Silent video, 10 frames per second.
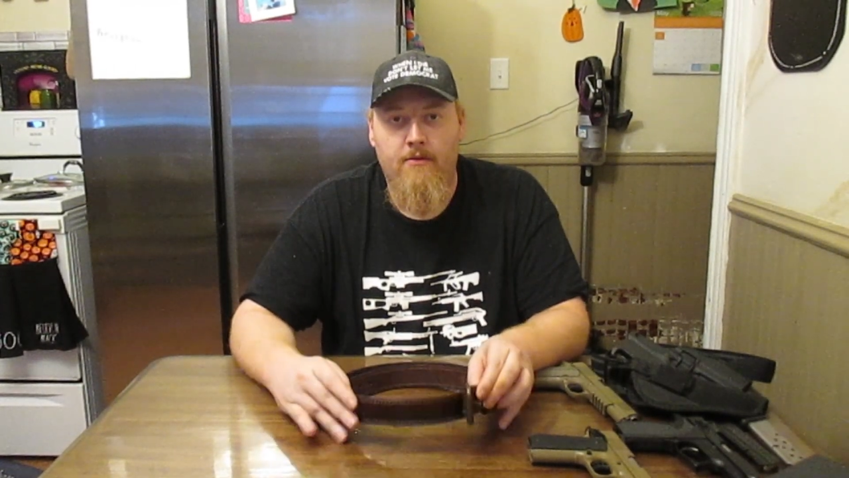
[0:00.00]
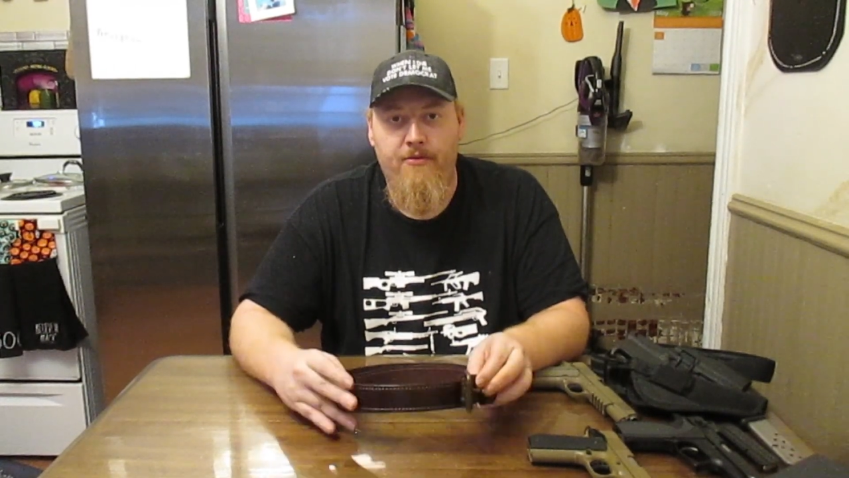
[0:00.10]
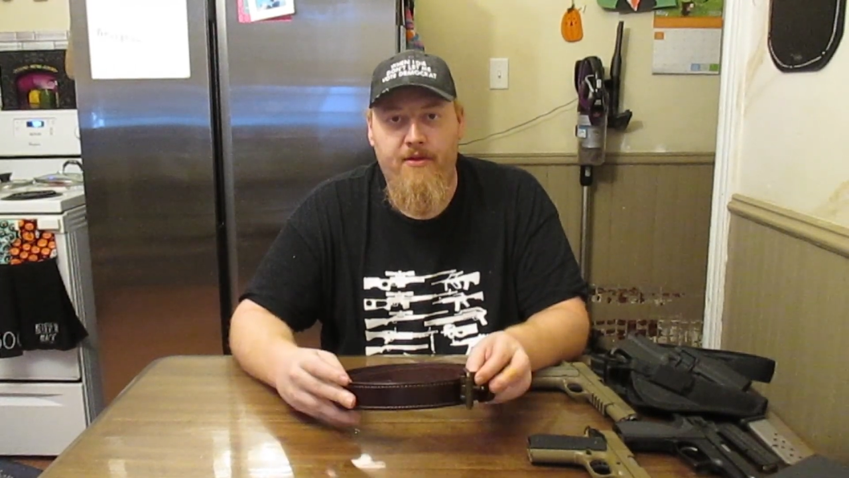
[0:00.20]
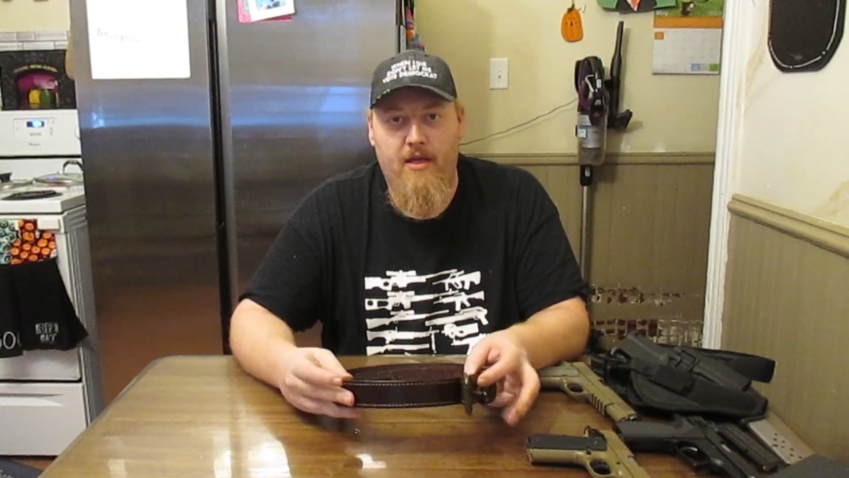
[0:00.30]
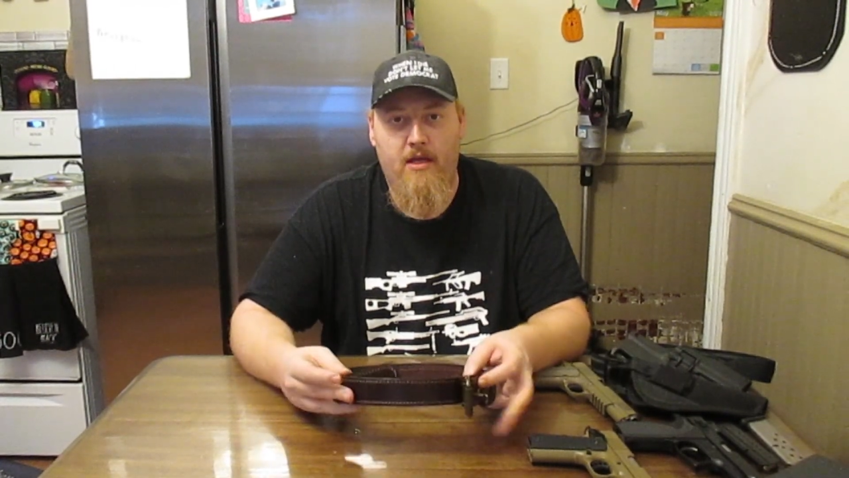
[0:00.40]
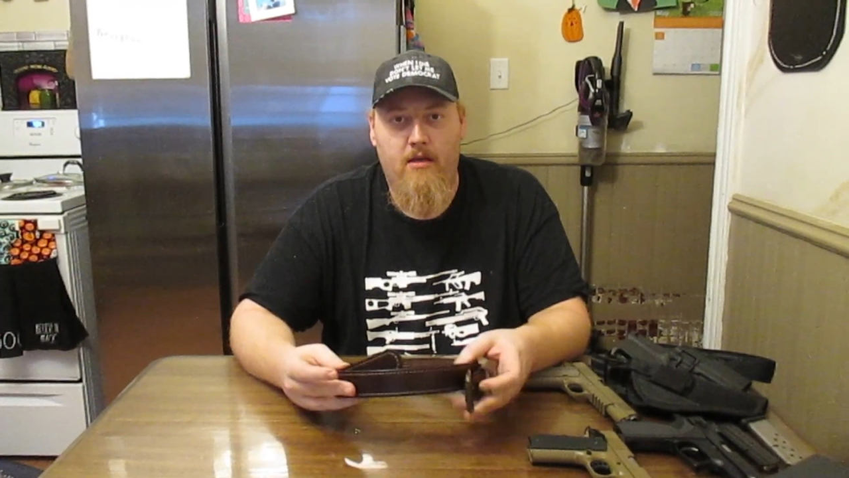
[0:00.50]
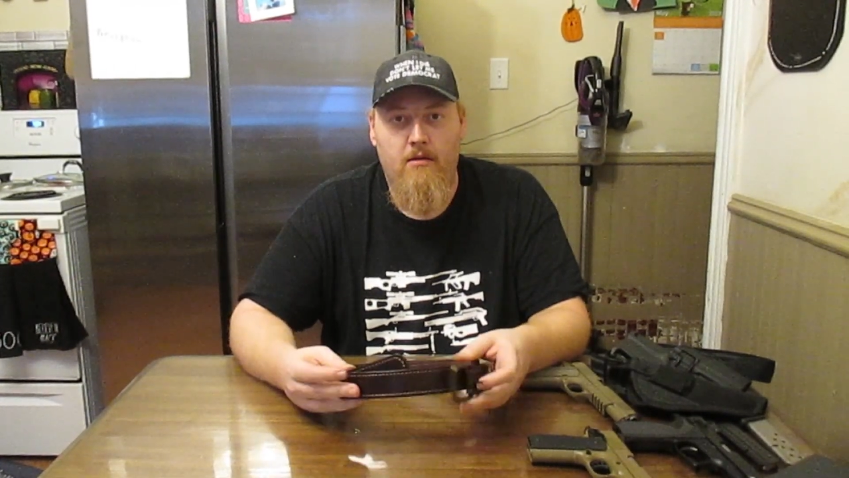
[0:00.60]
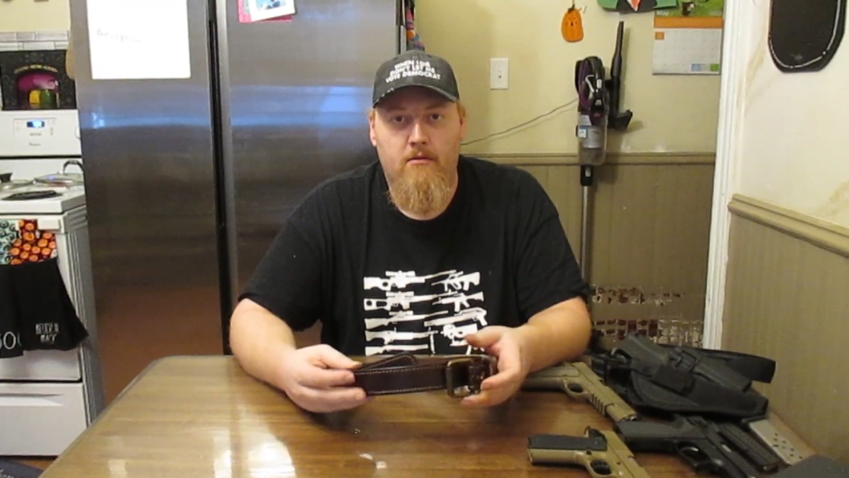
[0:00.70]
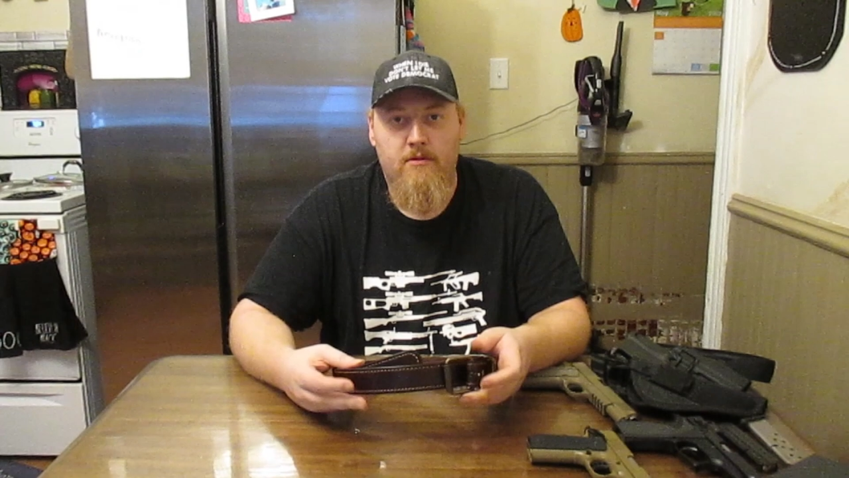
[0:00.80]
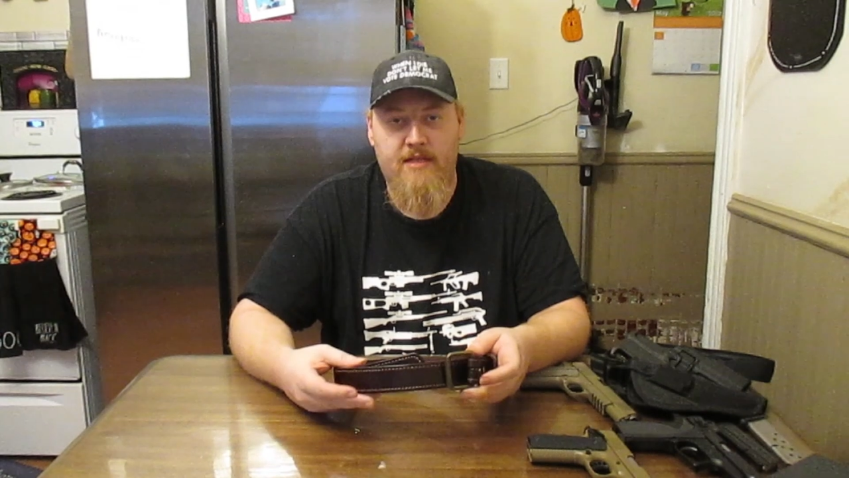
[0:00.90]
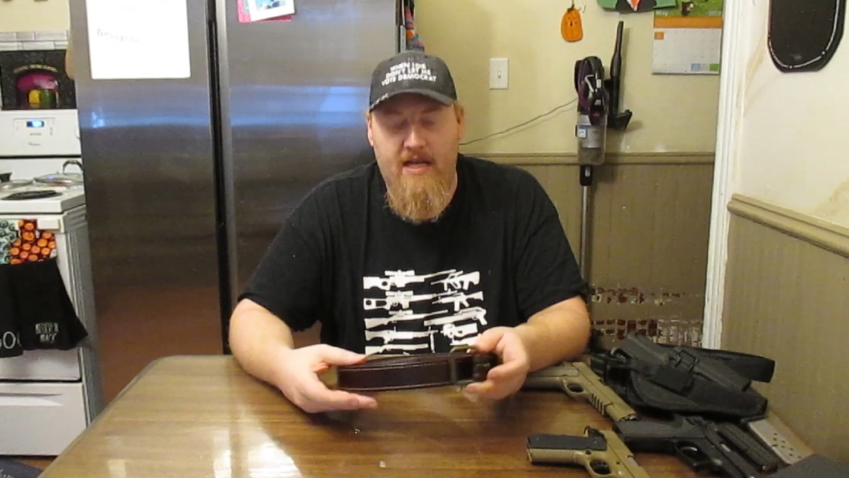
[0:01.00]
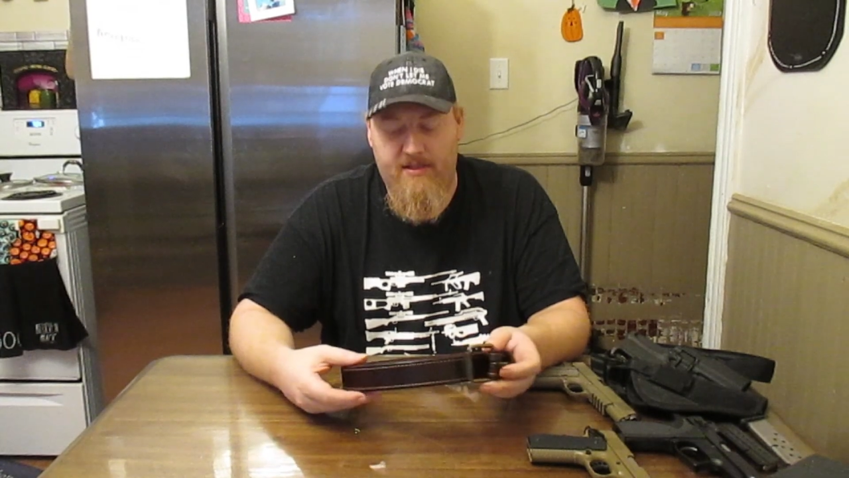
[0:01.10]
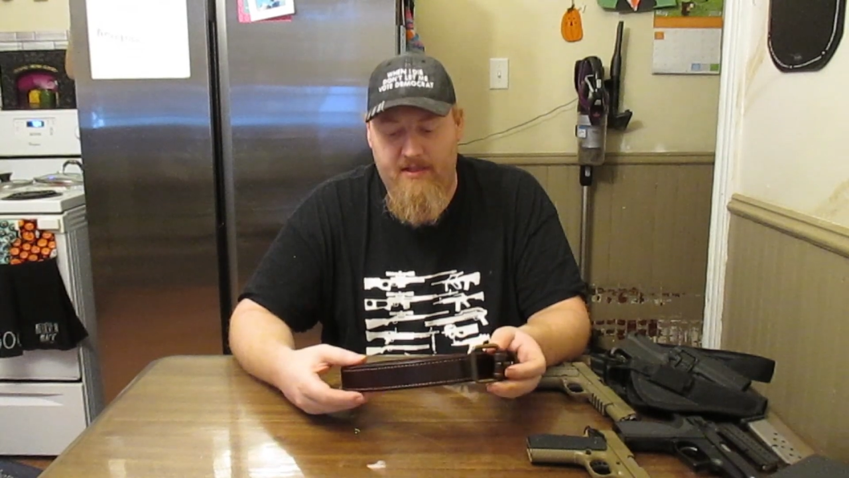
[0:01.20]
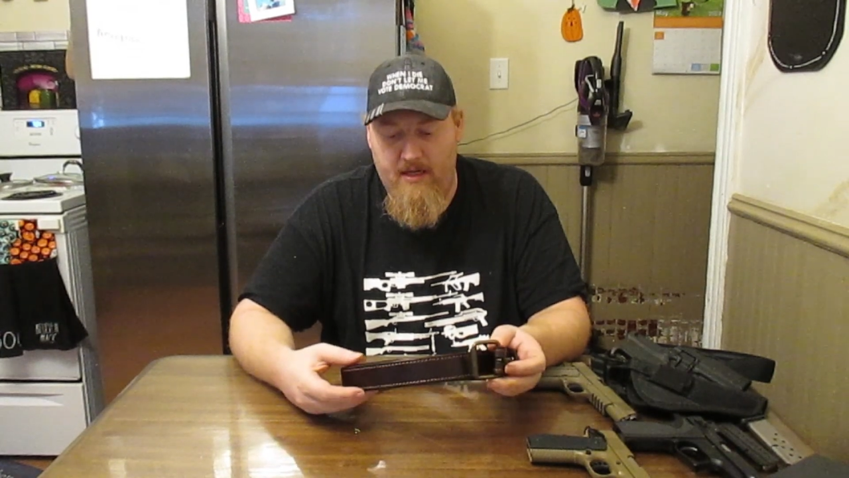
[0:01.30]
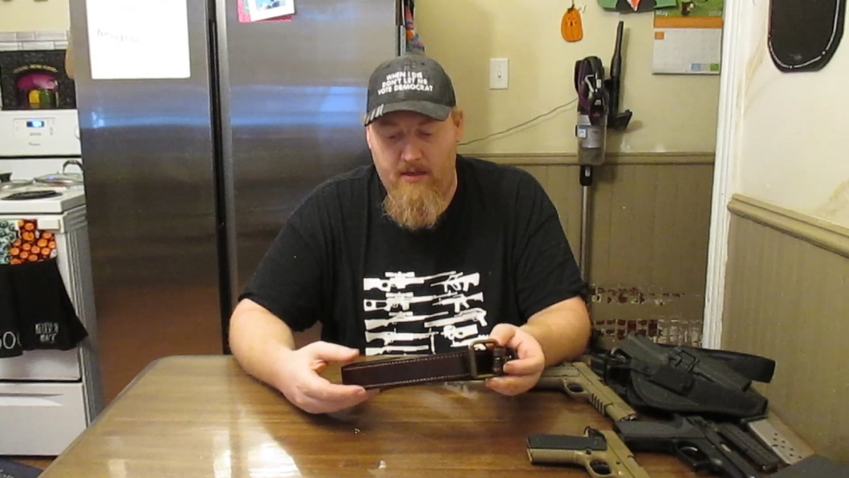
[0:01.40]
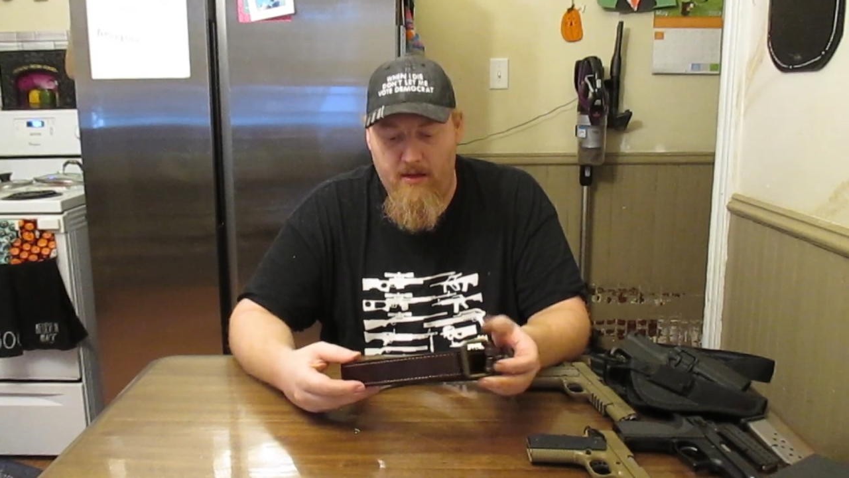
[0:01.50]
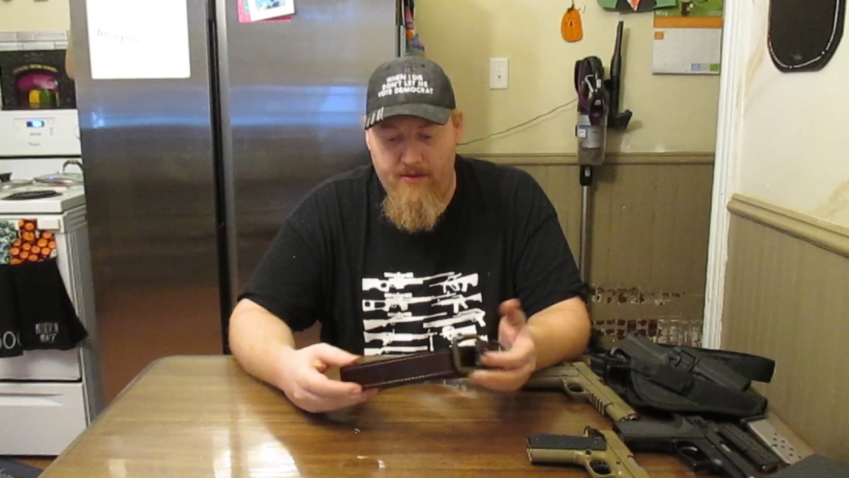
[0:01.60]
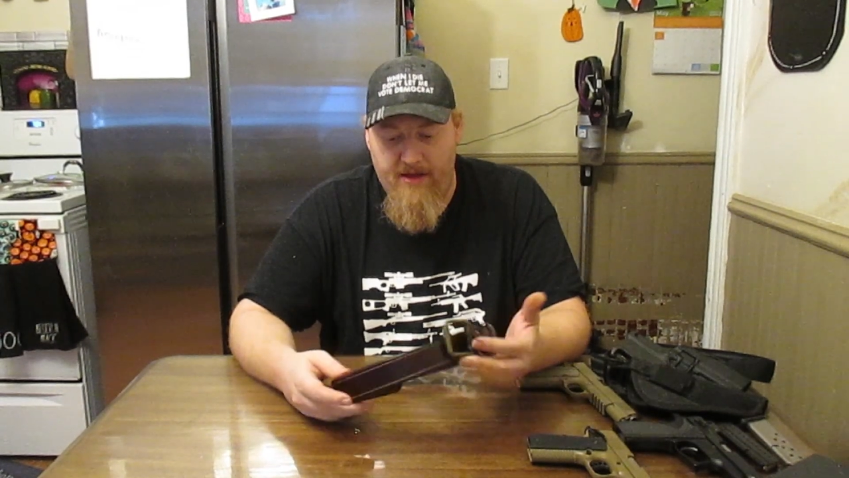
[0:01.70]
the testing